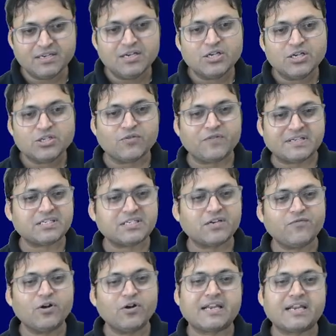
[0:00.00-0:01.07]
So first of
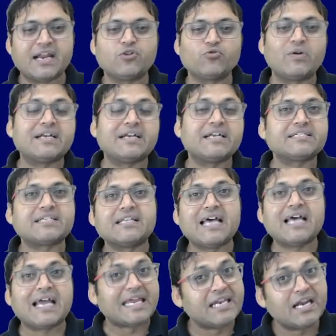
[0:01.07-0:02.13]
all, try to understand the
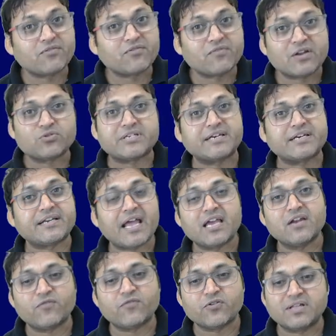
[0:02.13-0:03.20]
inlet velocity triangle
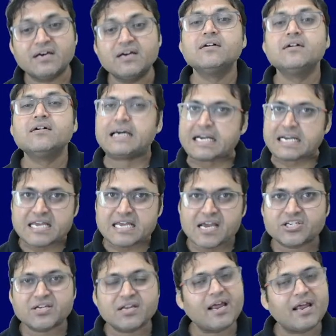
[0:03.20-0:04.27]
for the
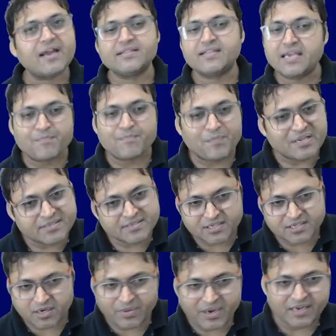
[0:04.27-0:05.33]
reaction and the impulse
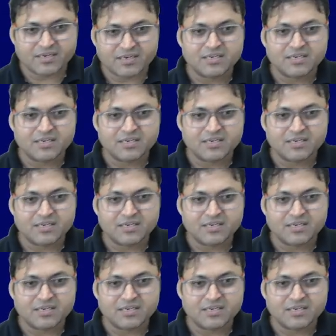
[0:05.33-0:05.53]
turbine.